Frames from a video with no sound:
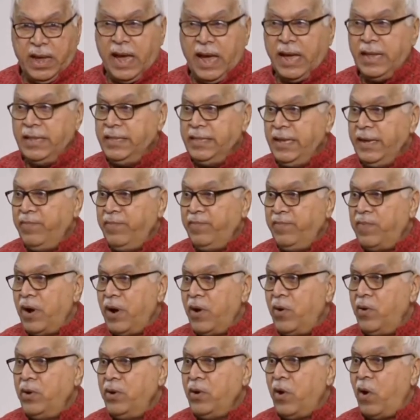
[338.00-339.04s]
And they
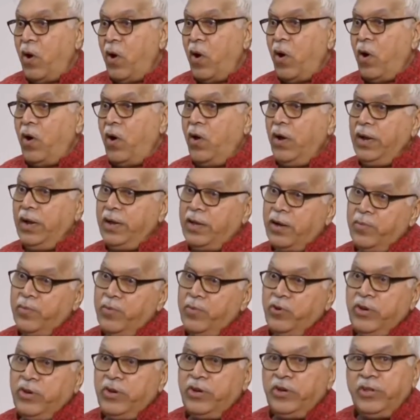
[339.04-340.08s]
found all
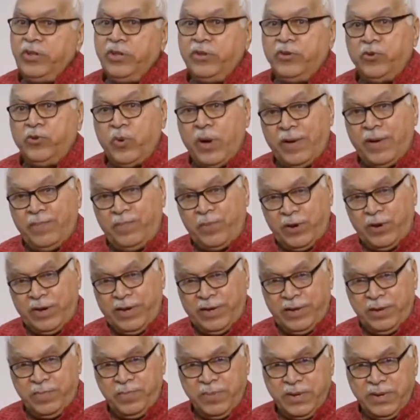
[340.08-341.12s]
communities to have
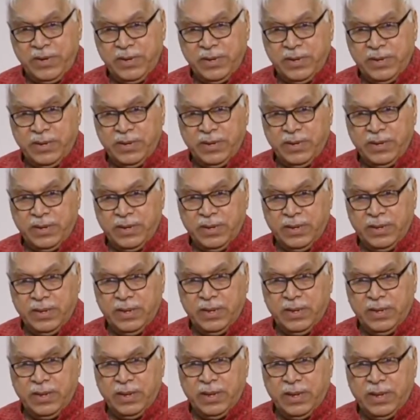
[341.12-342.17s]
polygamy.
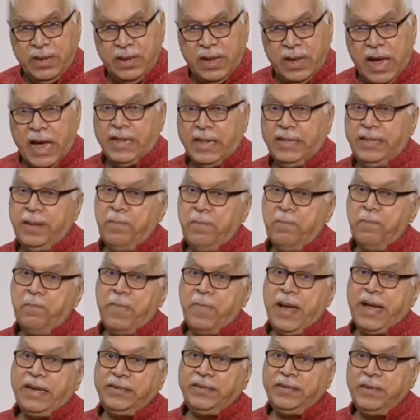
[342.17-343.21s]
And the
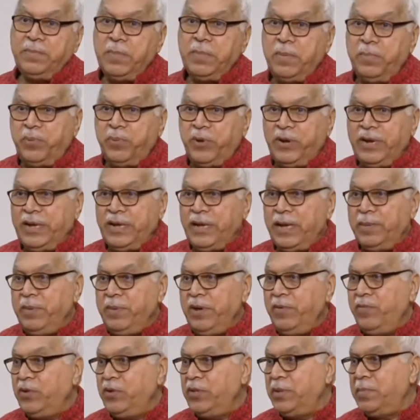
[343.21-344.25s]
maximum
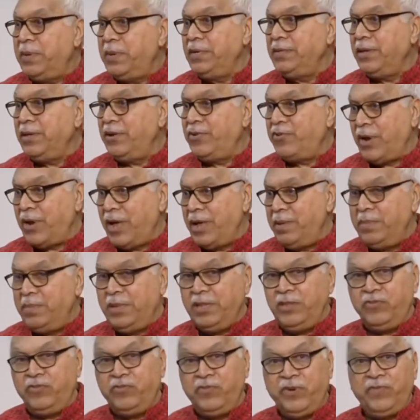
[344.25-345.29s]
polygamy was among the
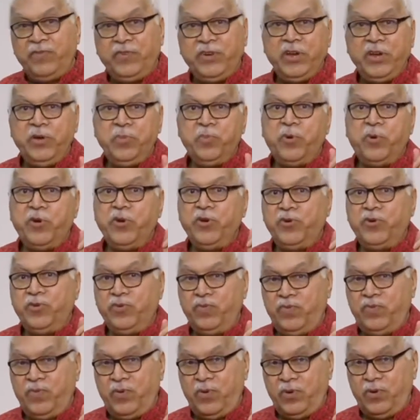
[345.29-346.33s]
tribals
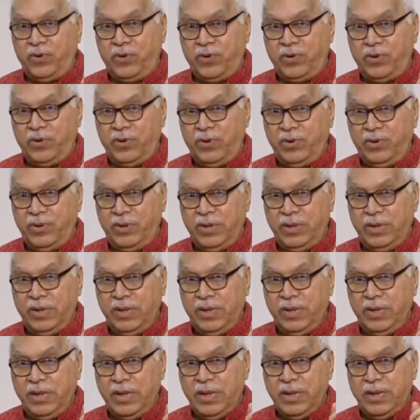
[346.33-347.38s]

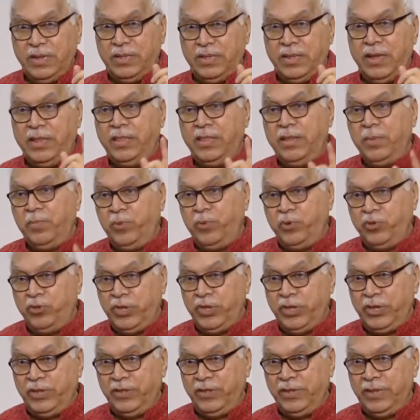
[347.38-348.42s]
15.24. Then the
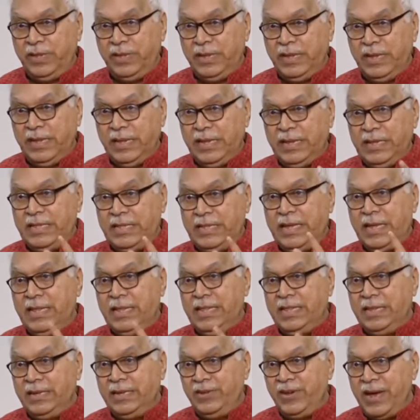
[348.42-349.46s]
Buddhists,
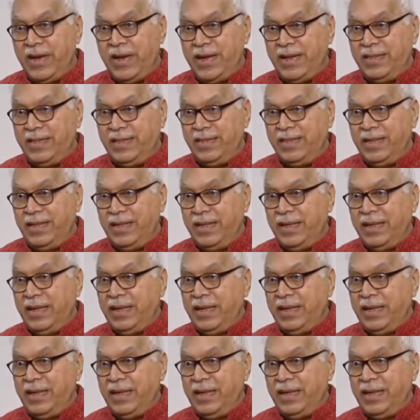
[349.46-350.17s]
then the Jains,